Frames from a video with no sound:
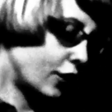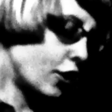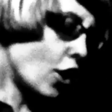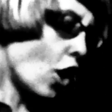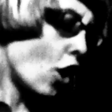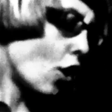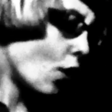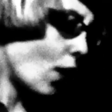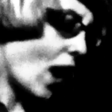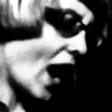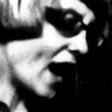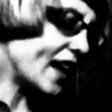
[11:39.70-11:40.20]

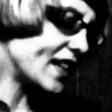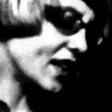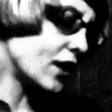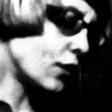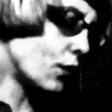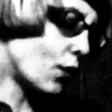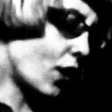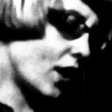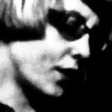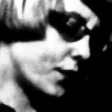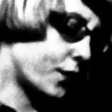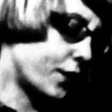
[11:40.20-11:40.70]
No, I
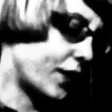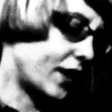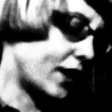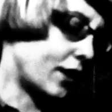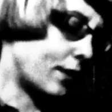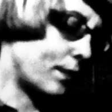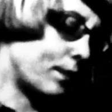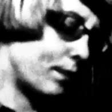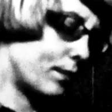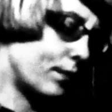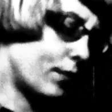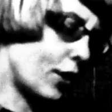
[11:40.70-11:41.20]
didn't want
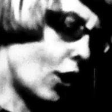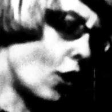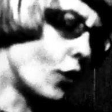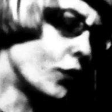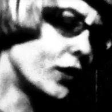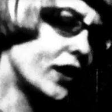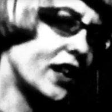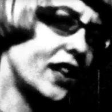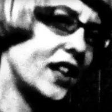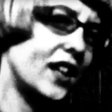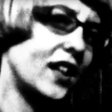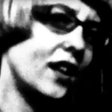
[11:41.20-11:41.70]
freedom,
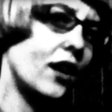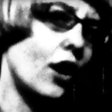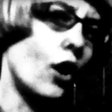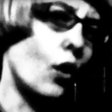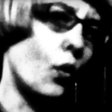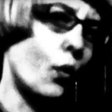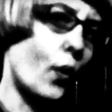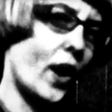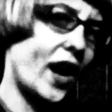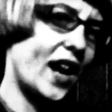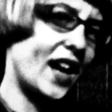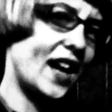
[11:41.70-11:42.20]
only
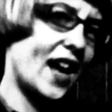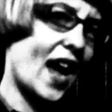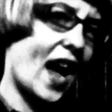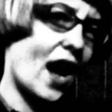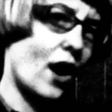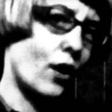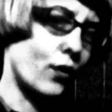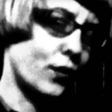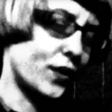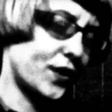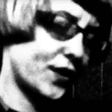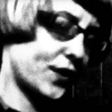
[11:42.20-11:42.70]
a way
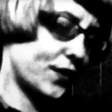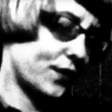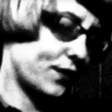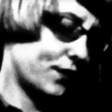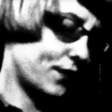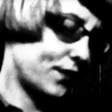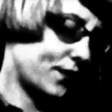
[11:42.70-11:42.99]
out.